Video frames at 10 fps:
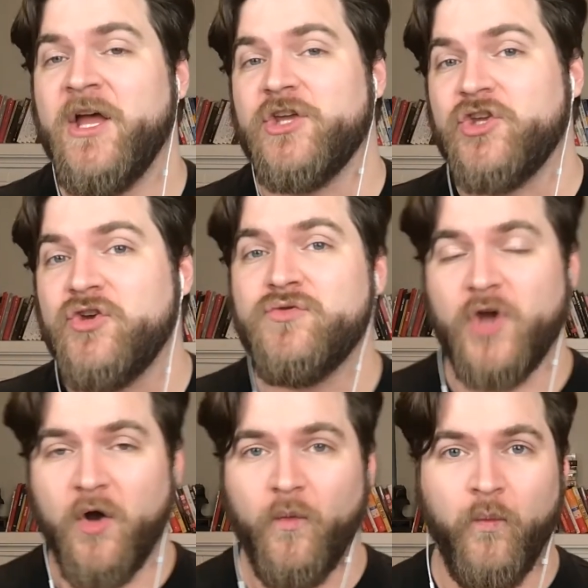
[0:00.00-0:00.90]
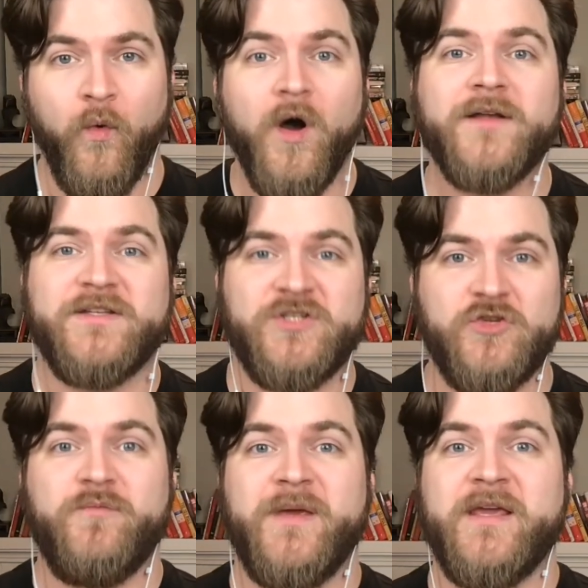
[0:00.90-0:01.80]
you don't want
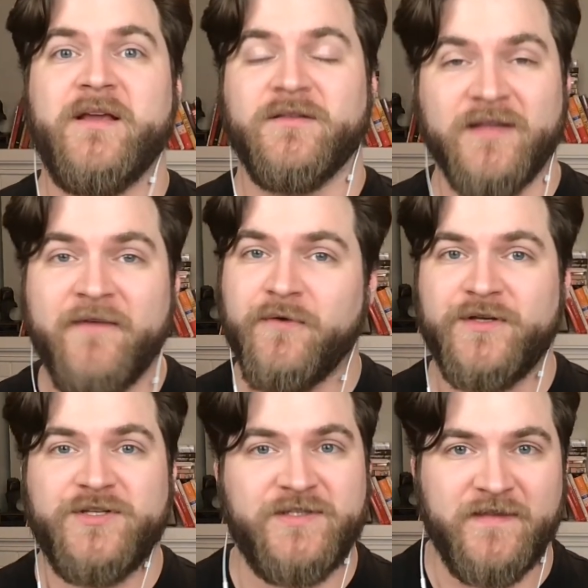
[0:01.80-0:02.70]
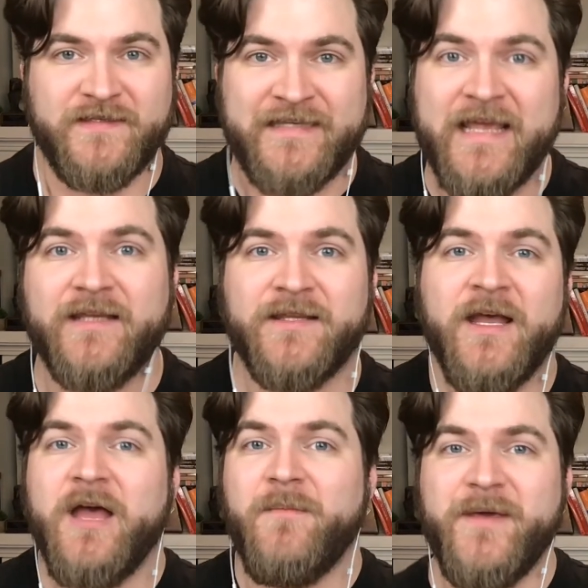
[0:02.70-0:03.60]
to be leveraged to the teeth
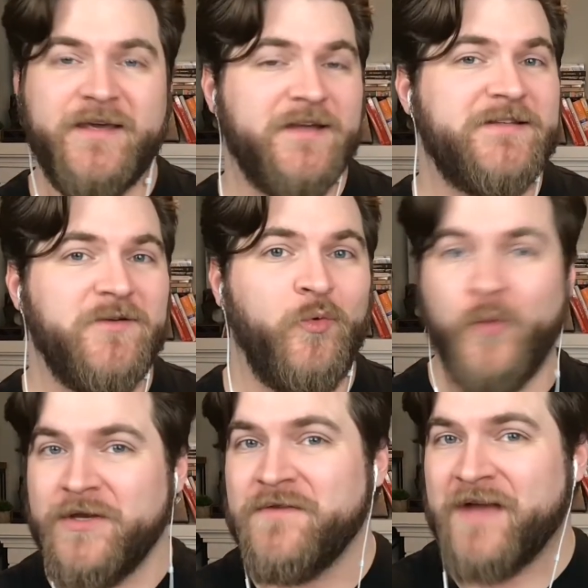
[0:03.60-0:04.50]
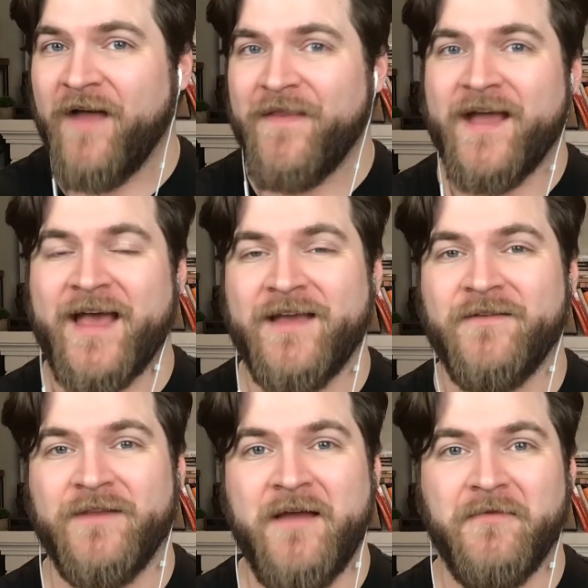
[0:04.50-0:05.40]
because when you've that kind
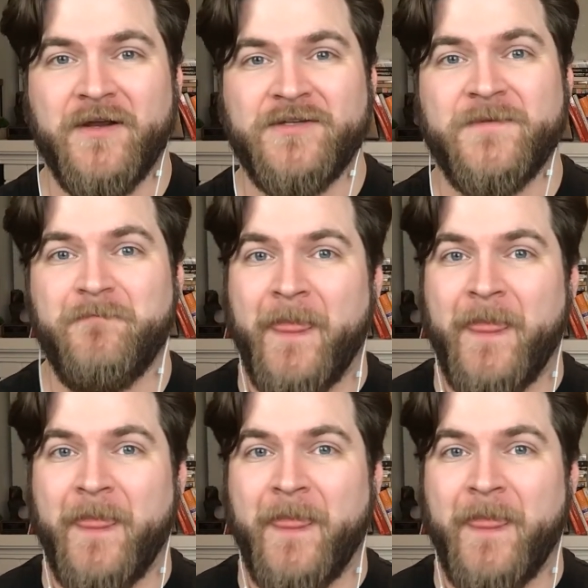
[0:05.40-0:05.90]
of leverage